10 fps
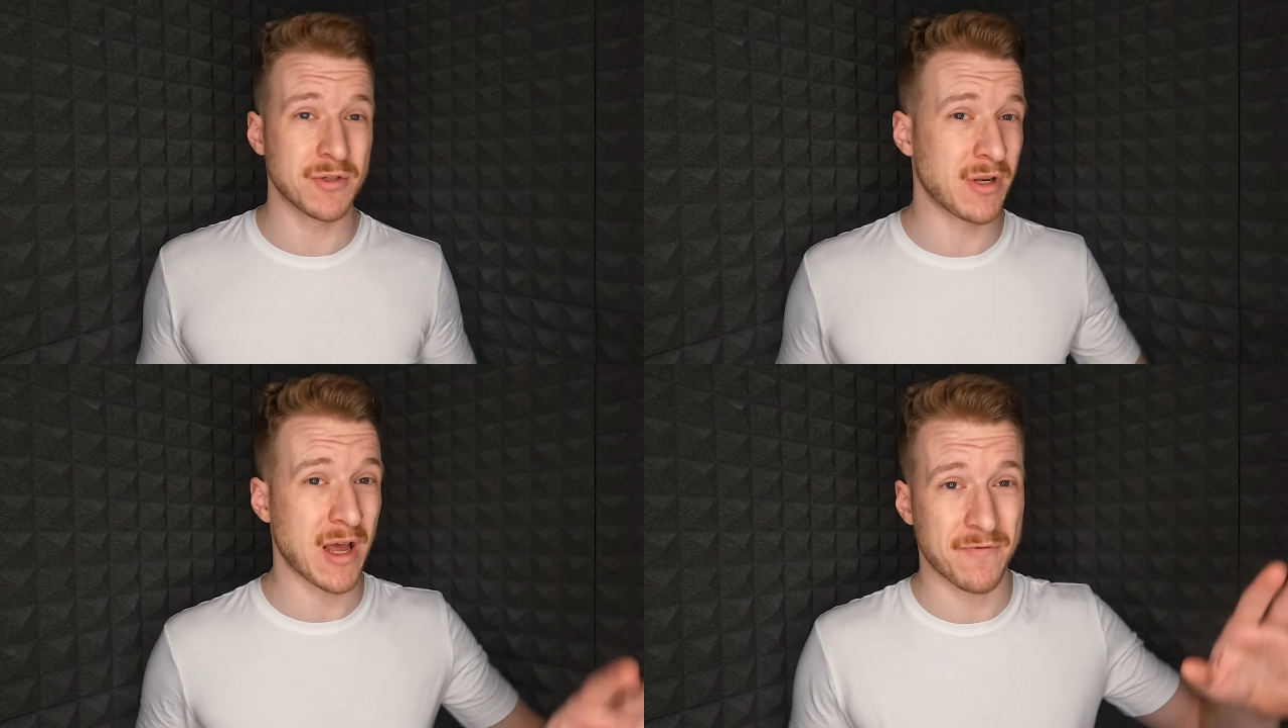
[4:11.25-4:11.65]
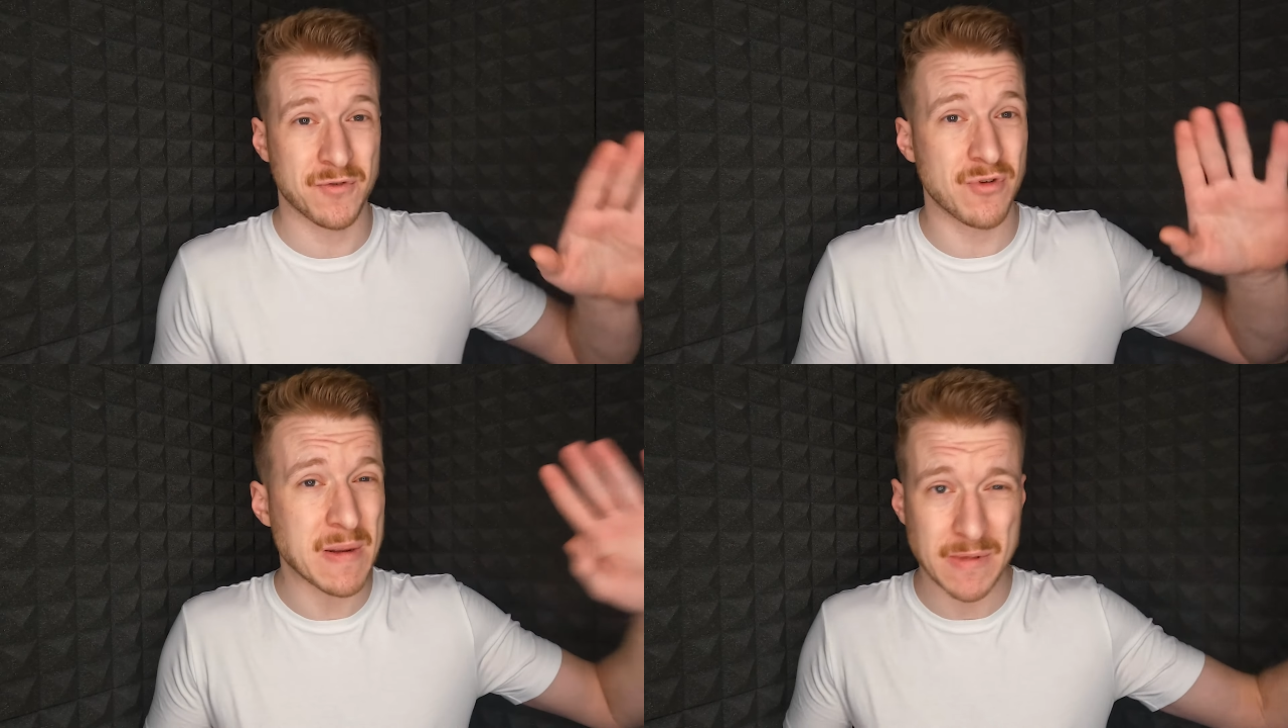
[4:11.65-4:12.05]
You're going to have
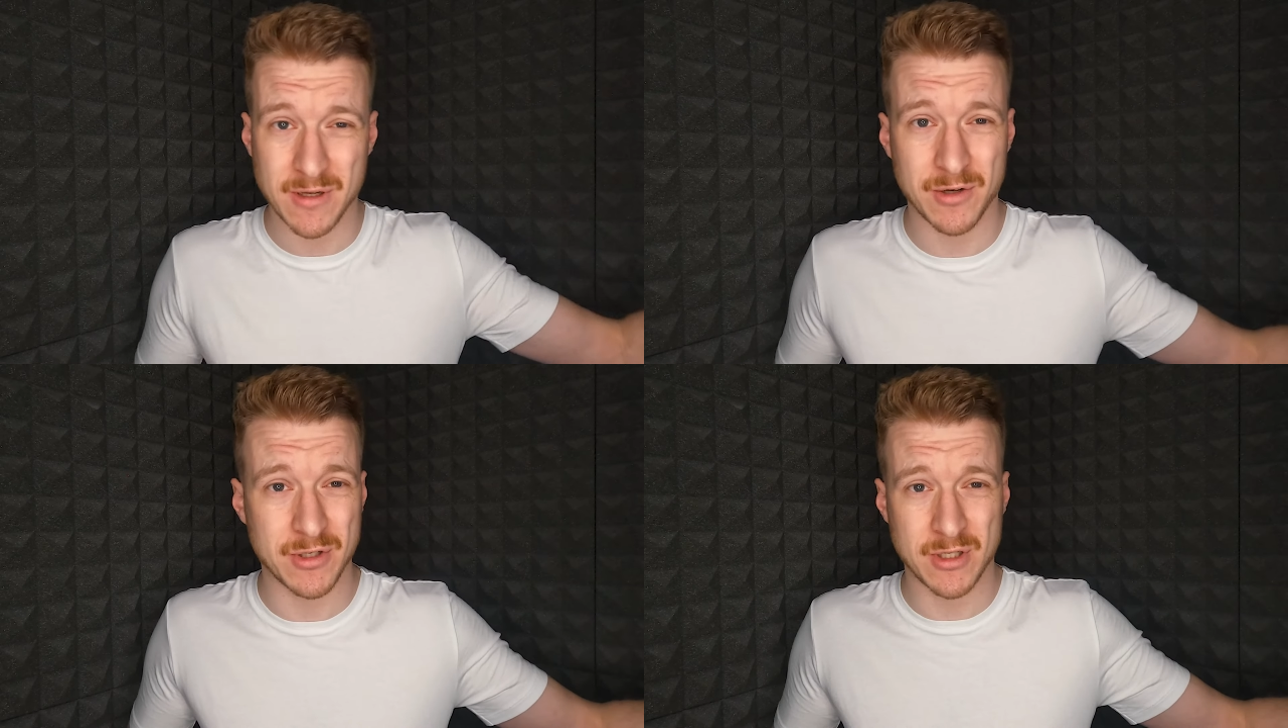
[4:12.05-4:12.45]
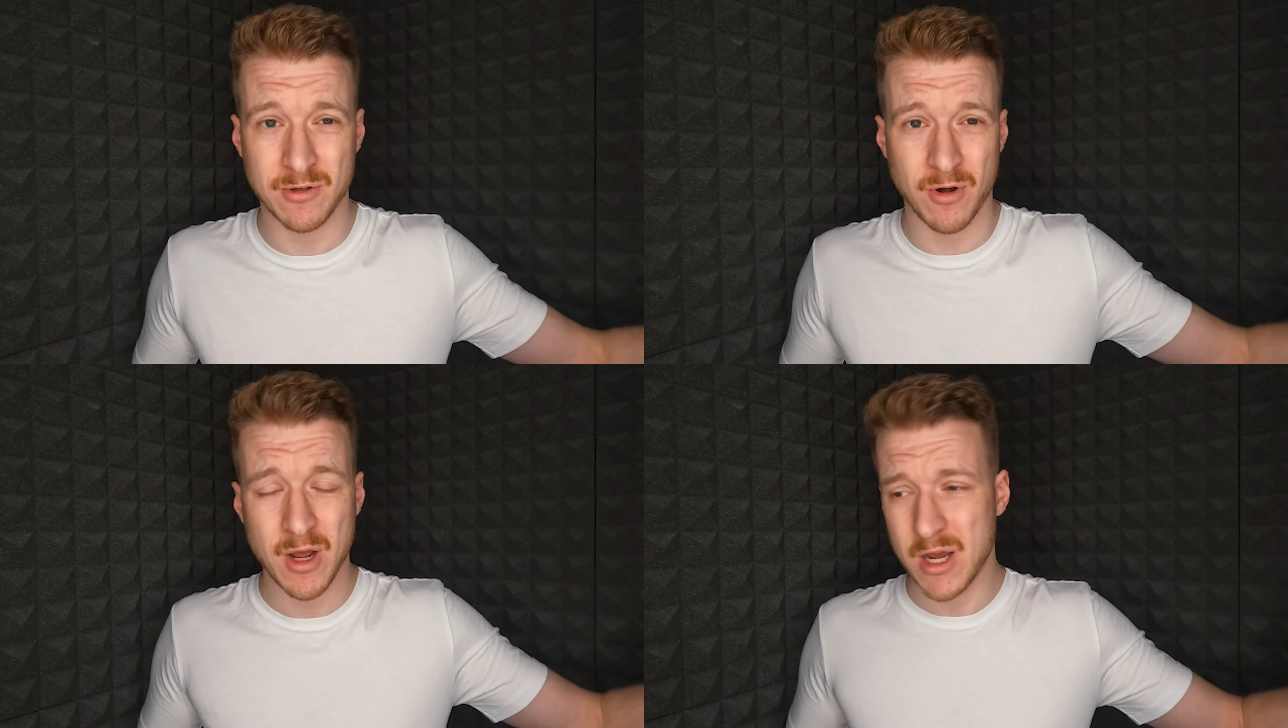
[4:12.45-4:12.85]
dreams that are just
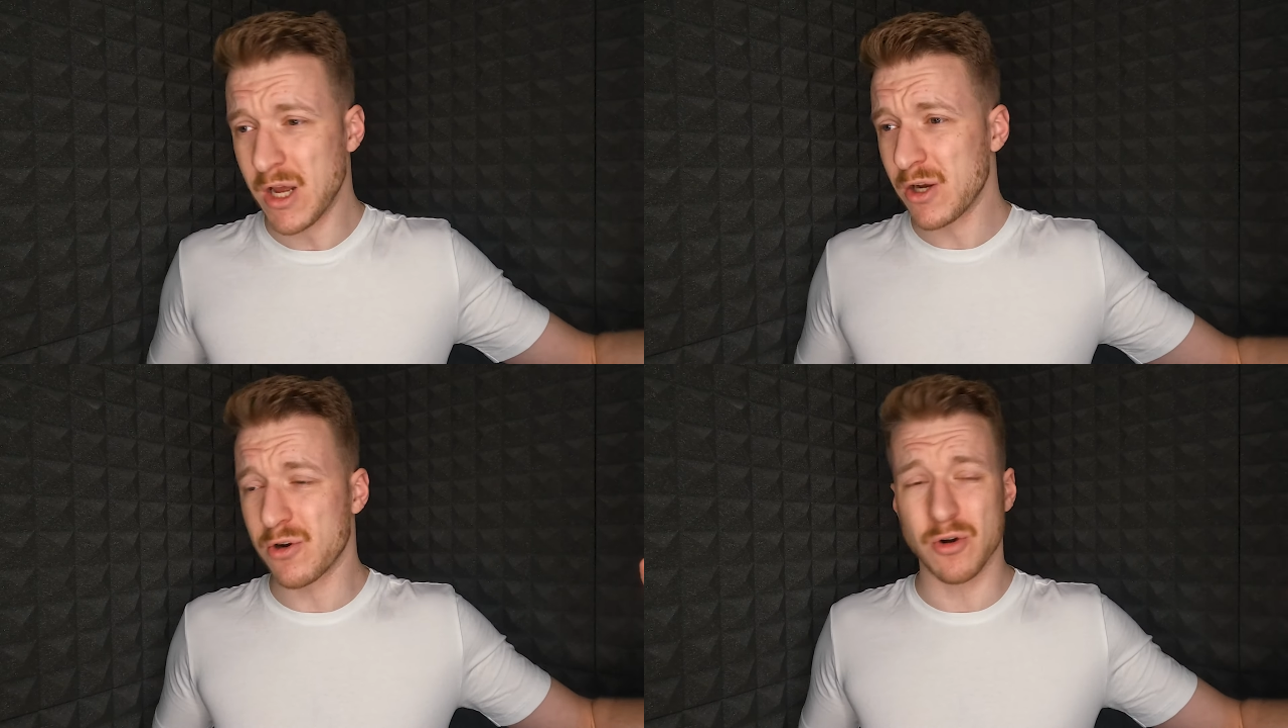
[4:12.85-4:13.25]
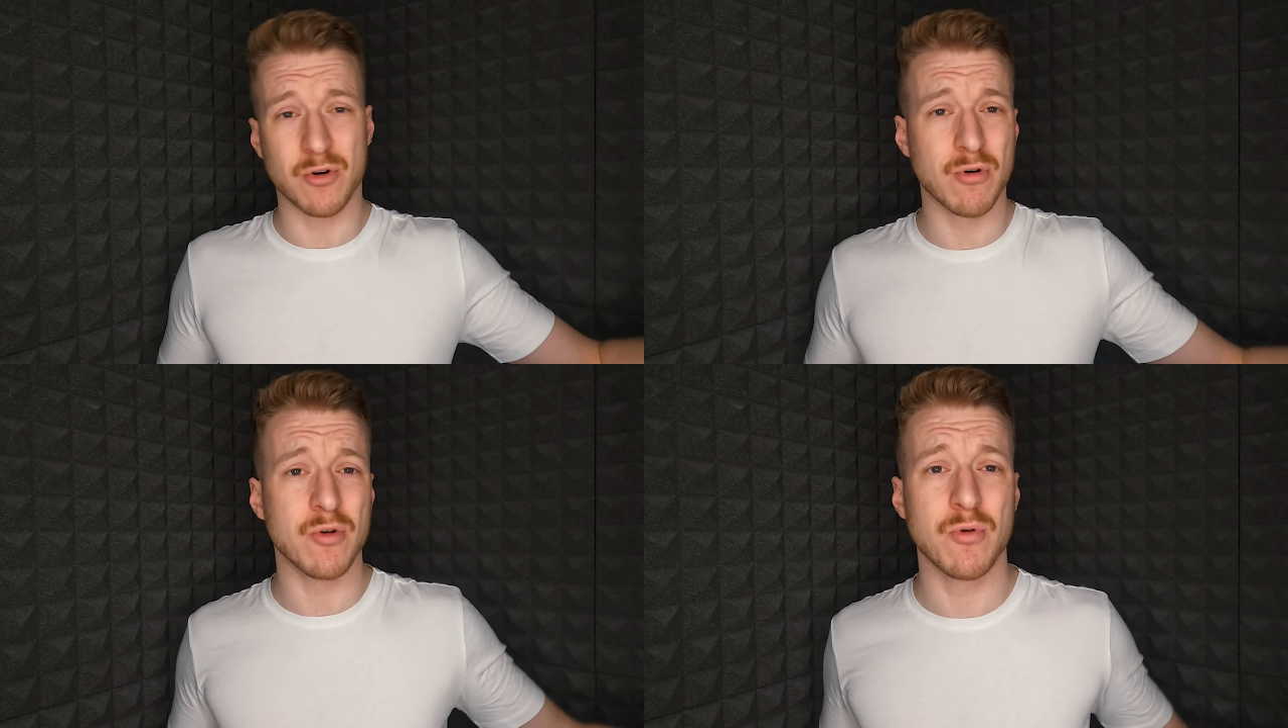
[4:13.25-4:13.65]
not
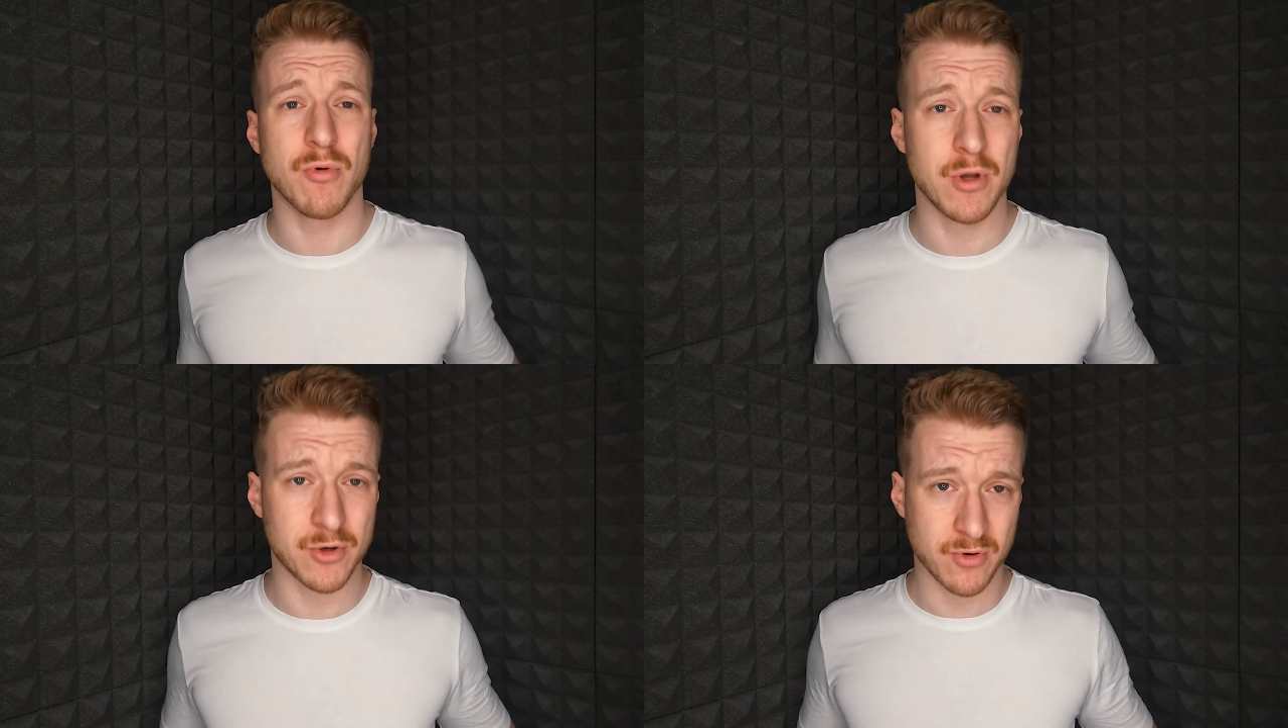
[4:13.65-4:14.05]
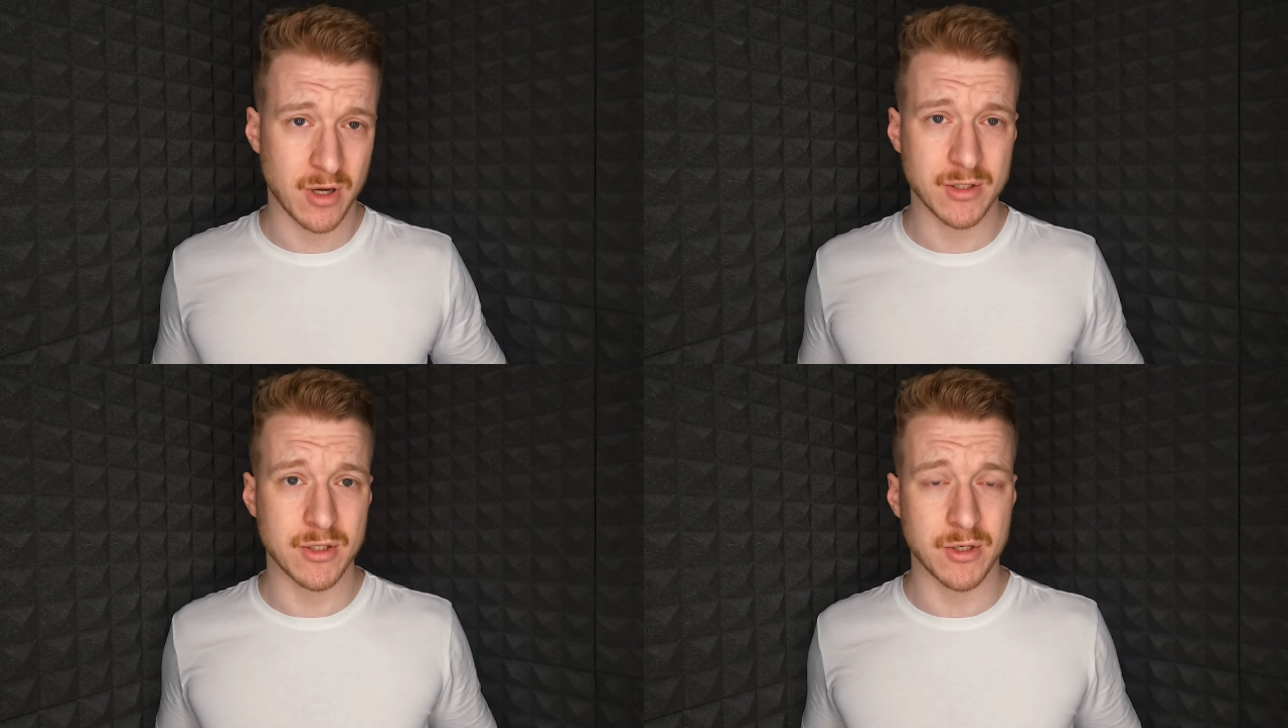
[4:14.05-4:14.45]
congruent with what you're
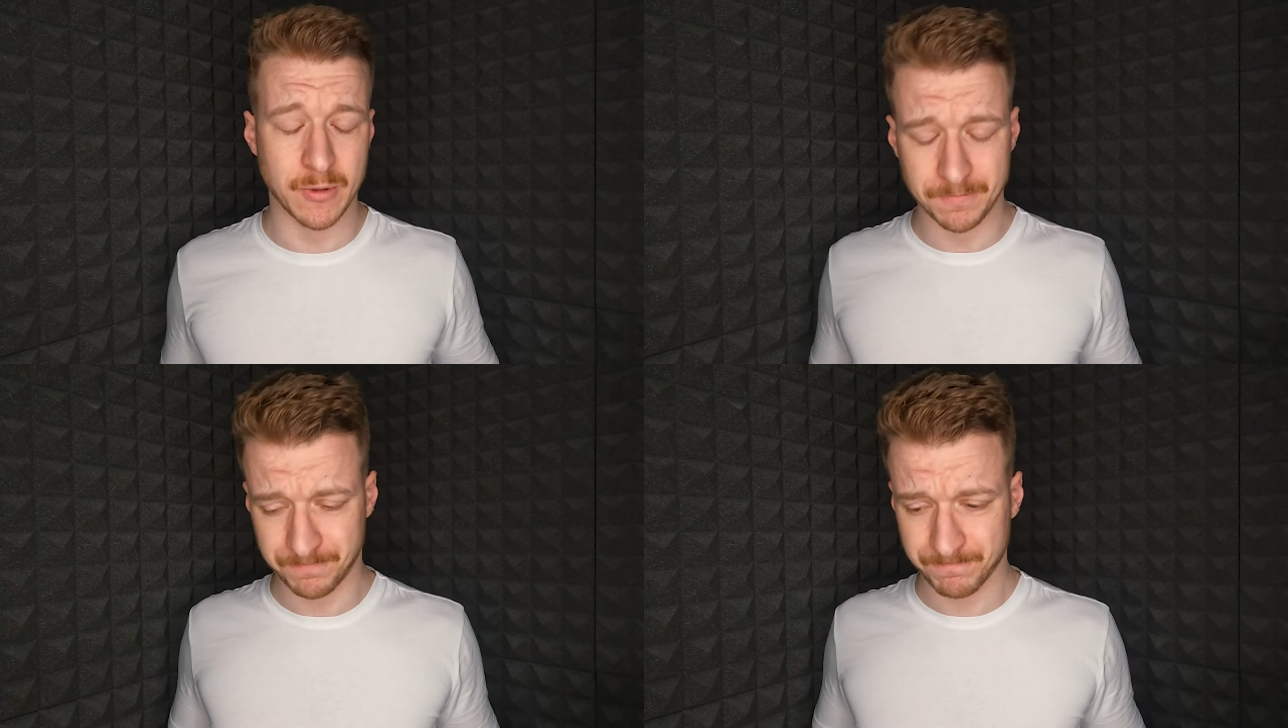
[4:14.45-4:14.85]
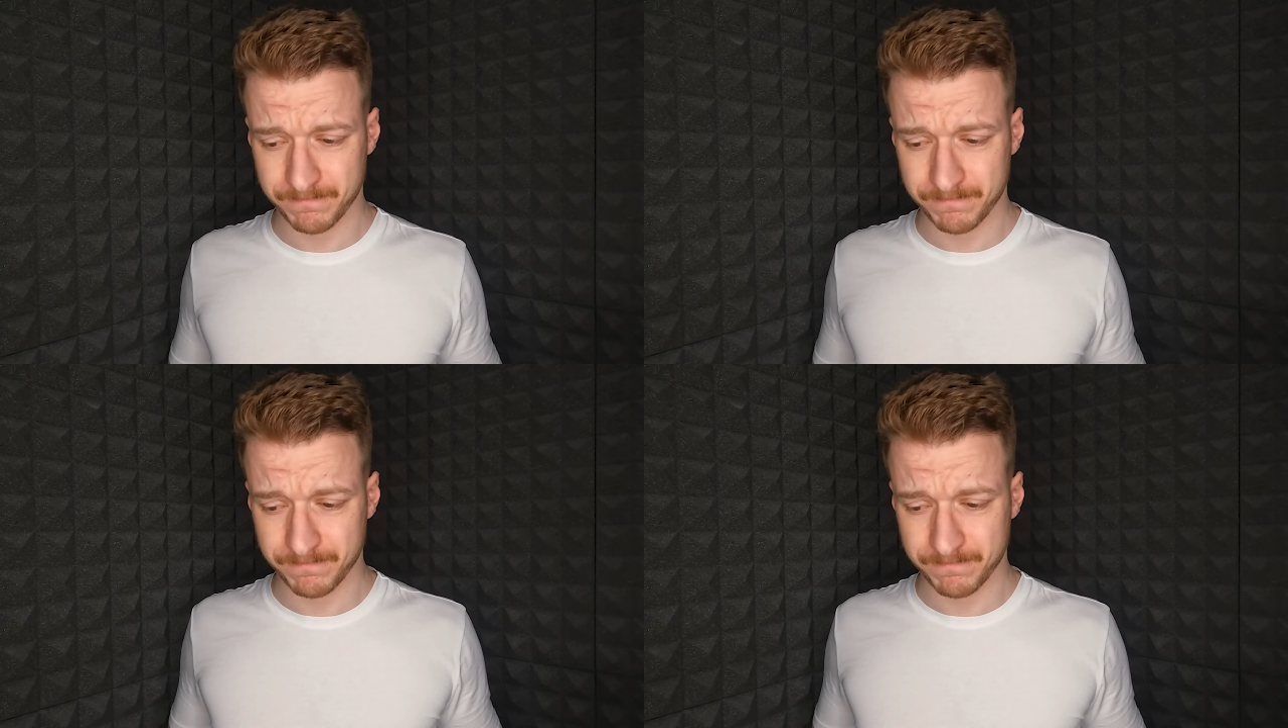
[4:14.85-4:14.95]
trying to do.